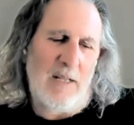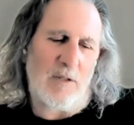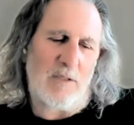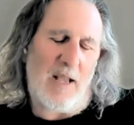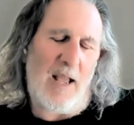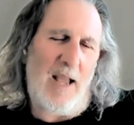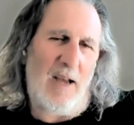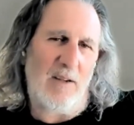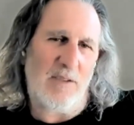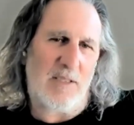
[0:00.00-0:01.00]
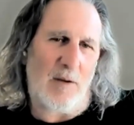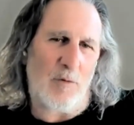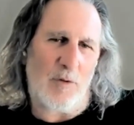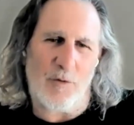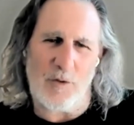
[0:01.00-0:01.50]
There's a house
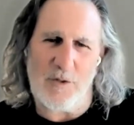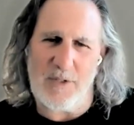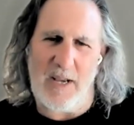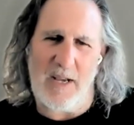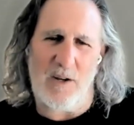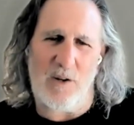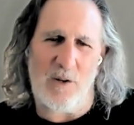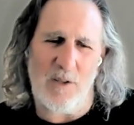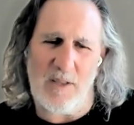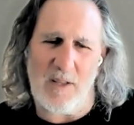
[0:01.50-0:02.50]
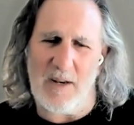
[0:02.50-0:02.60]
that was for sale.